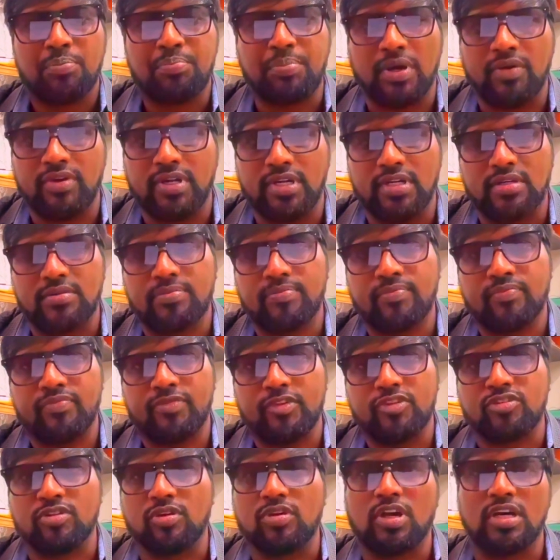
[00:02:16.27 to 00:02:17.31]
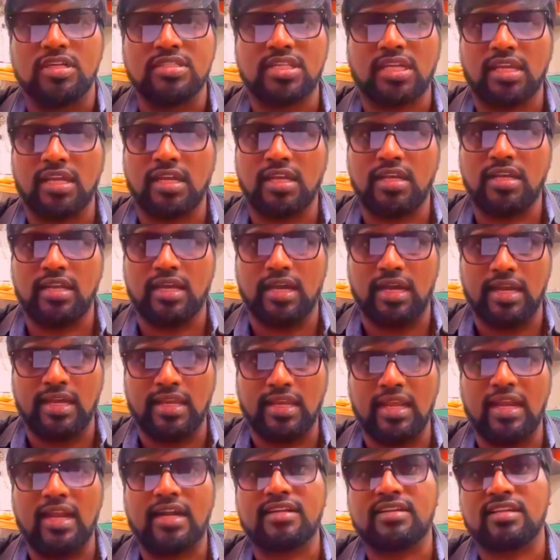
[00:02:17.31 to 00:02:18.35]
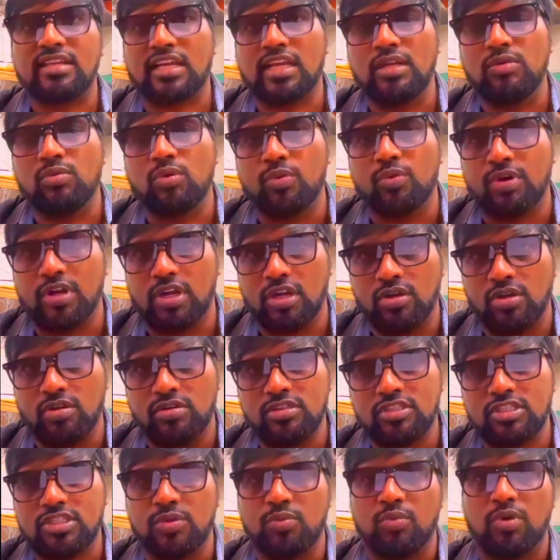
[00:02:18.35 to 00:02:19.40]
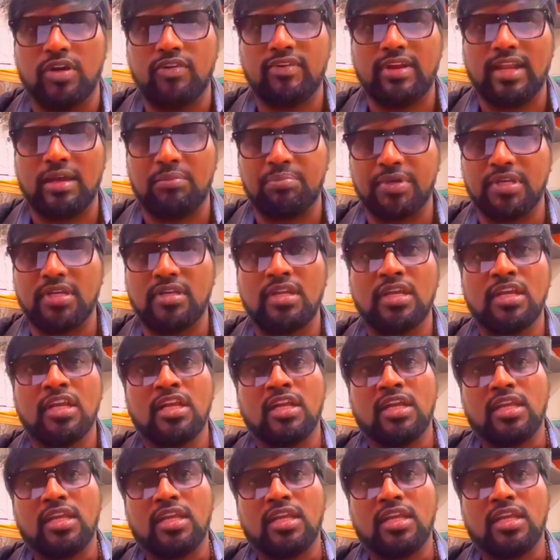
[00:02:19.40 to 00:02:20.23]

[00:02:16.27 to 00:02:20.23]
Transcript: power, so causing an electrical overload. So what will happen?